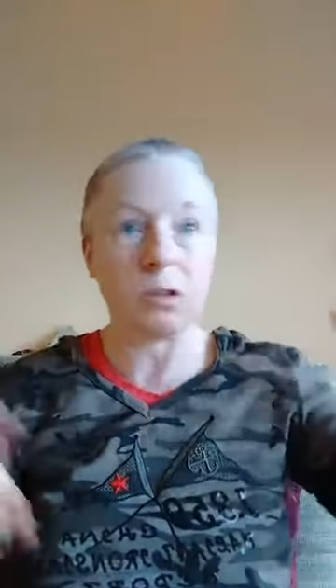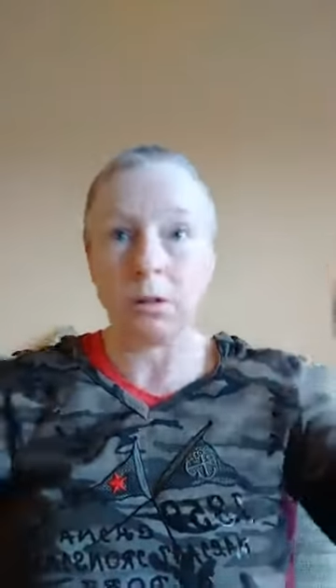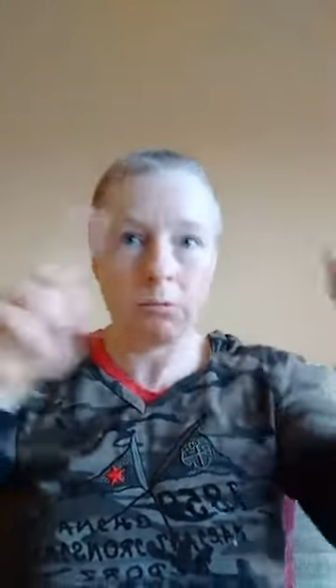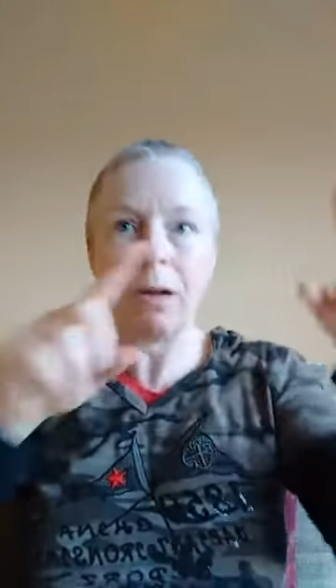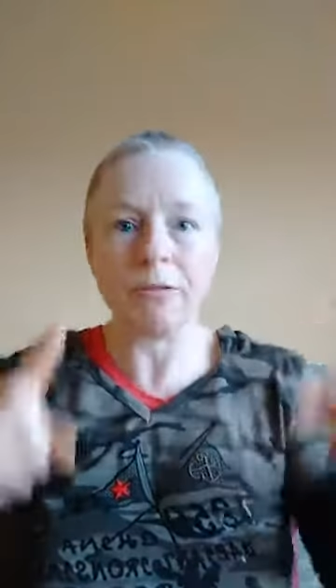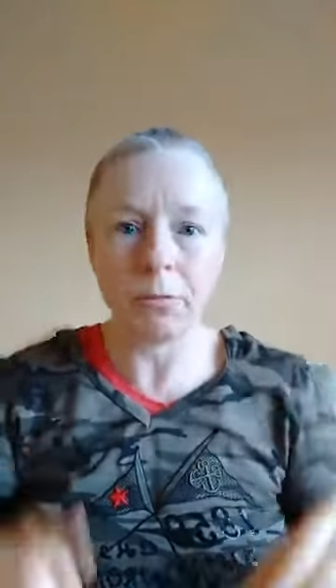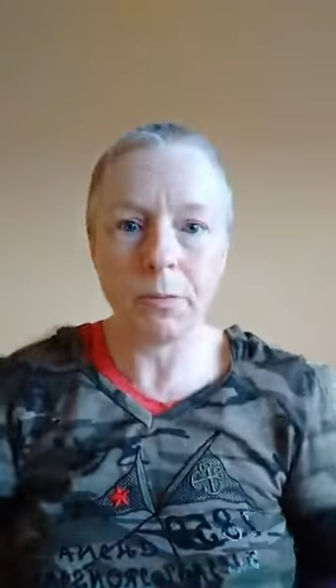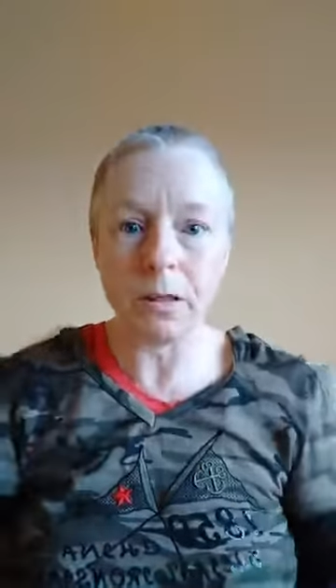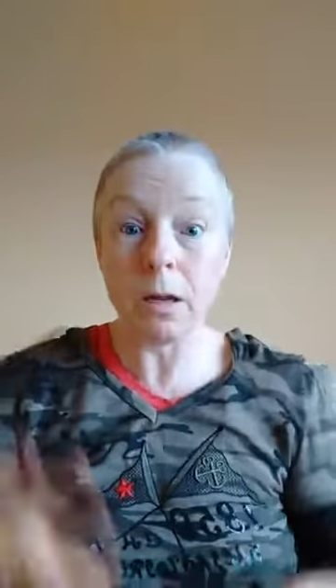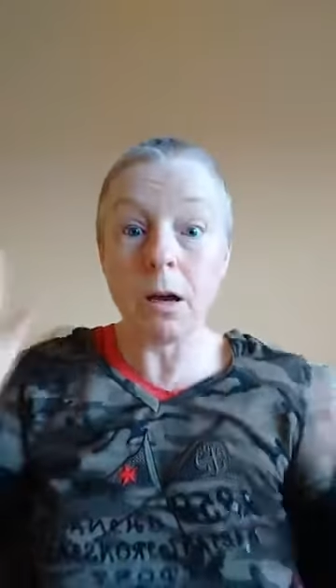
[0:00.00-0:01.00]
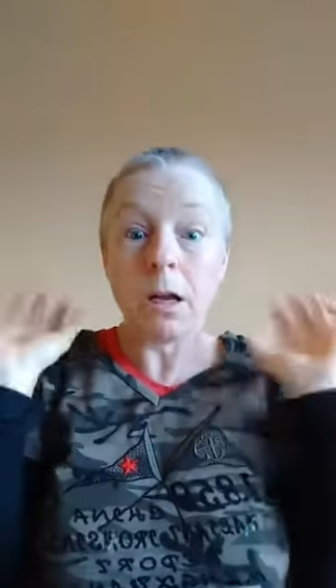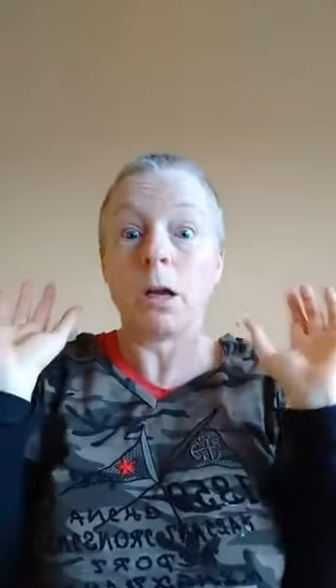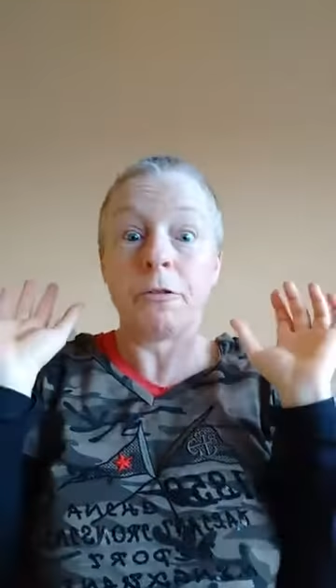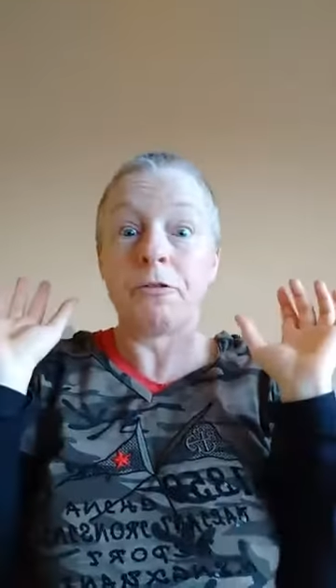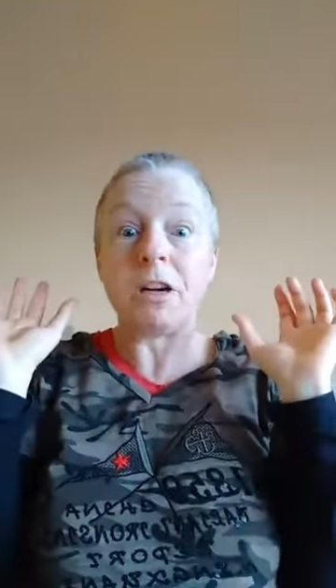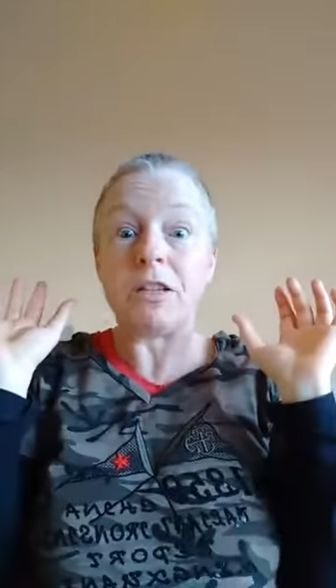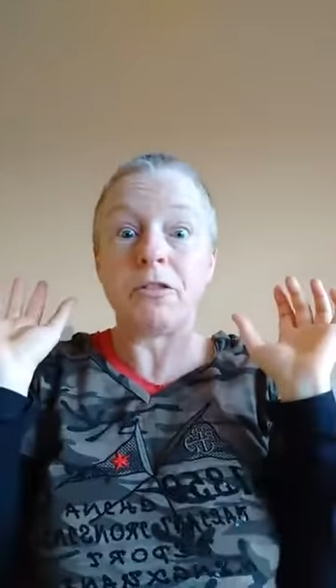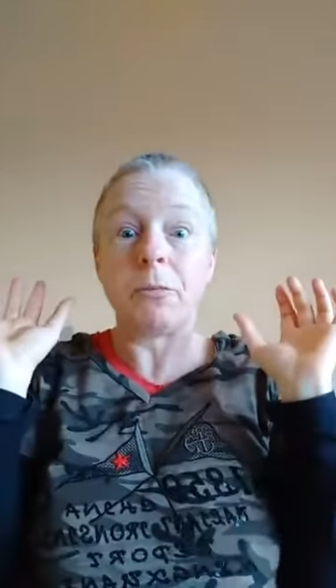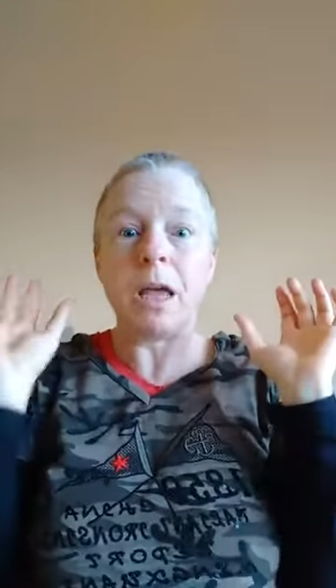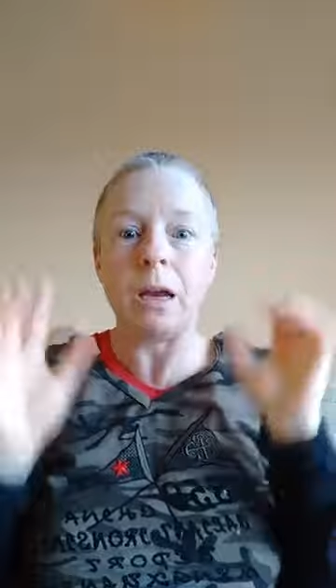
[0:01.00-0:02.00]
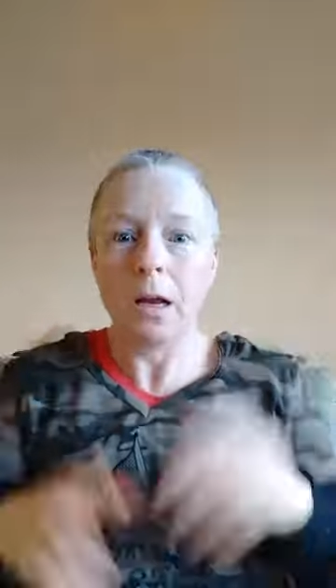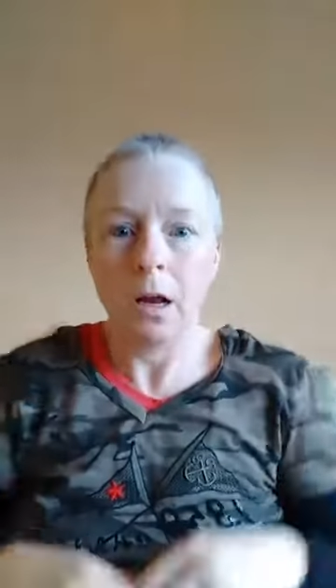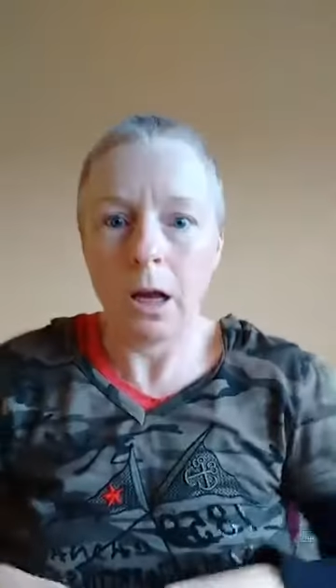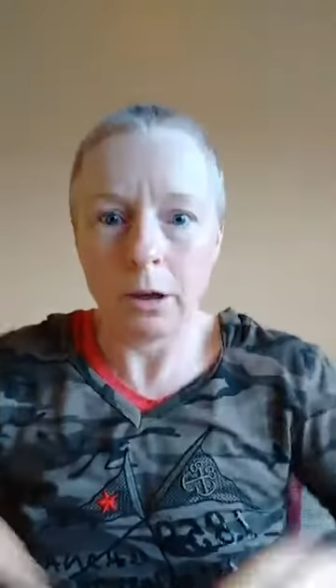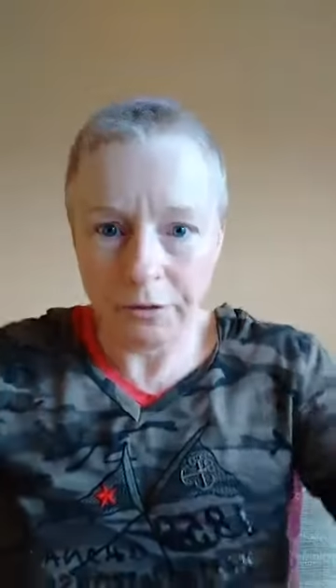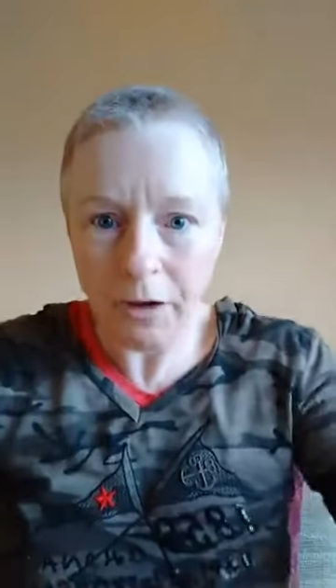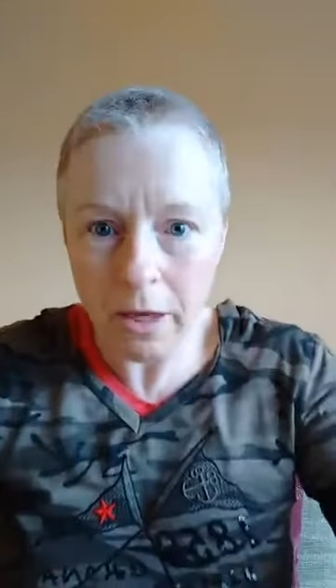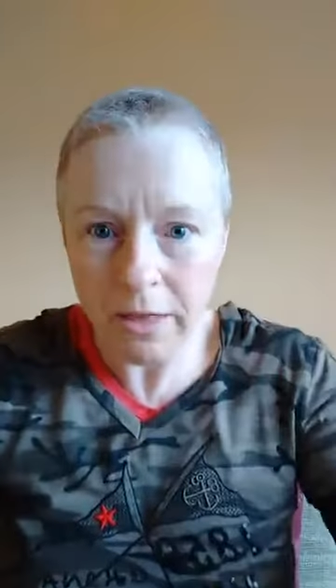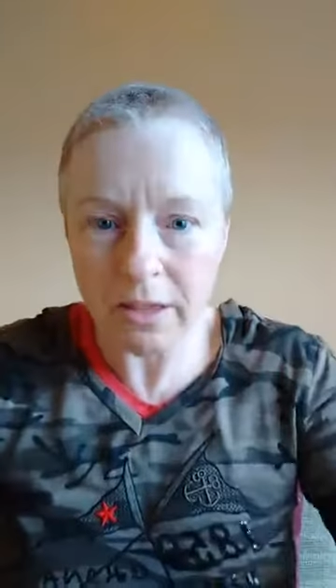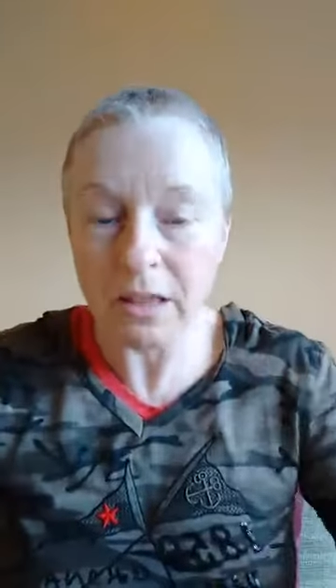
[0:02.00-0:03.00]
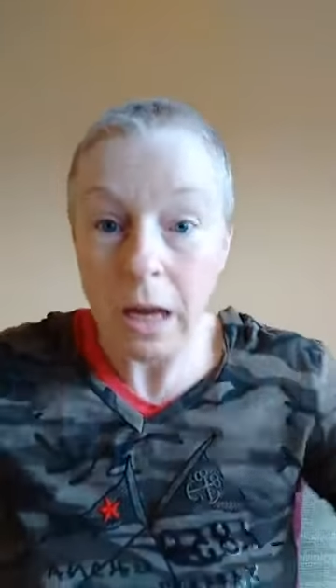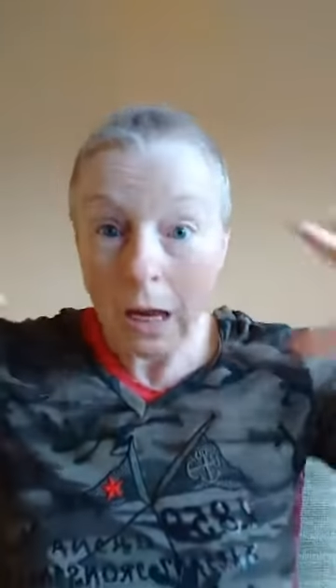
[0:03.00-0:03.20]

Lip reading: I've got to run from this, oh, I've got to freeze from that, I've got to fight this.